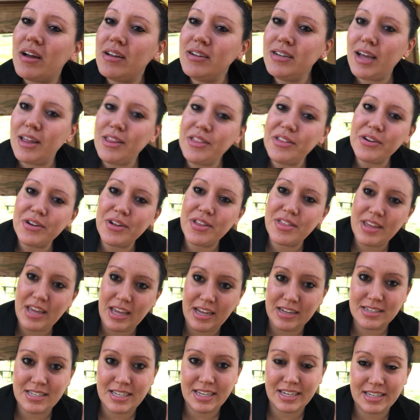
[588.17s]
Another
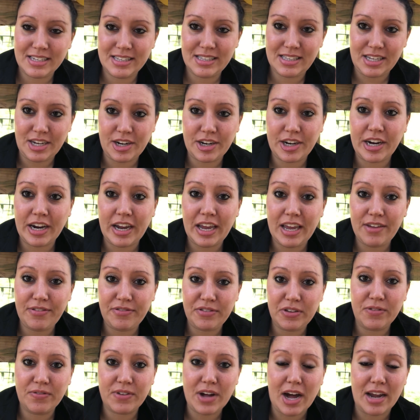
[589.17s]
thing to consider, if
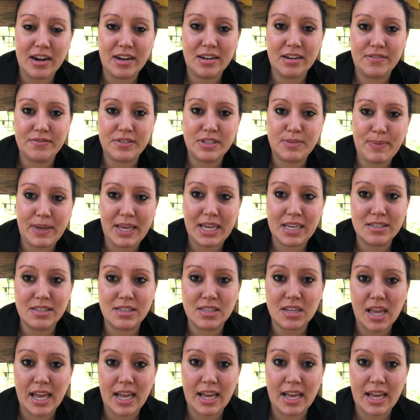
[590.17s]
you've got enough space